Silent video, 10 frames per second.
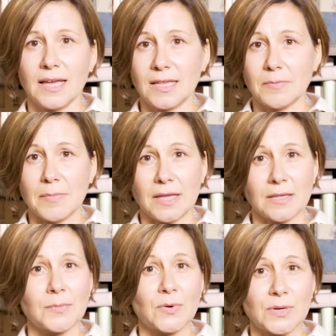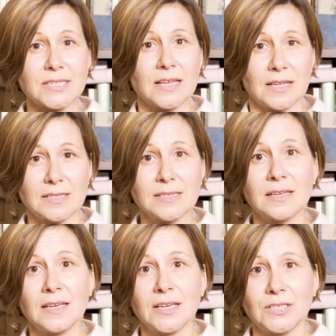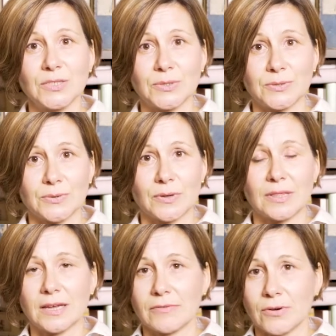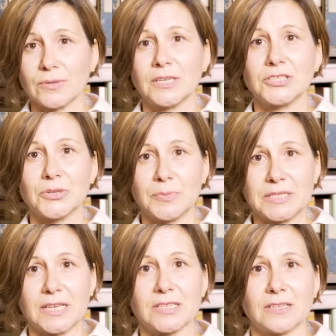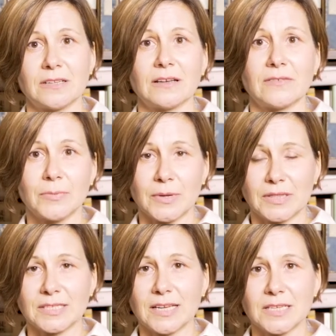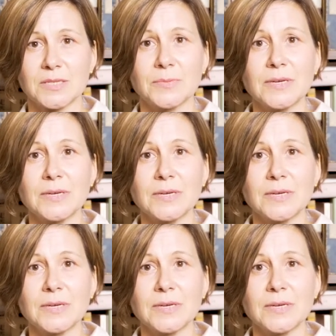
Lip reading: it made more sense to their own interpretation of what the text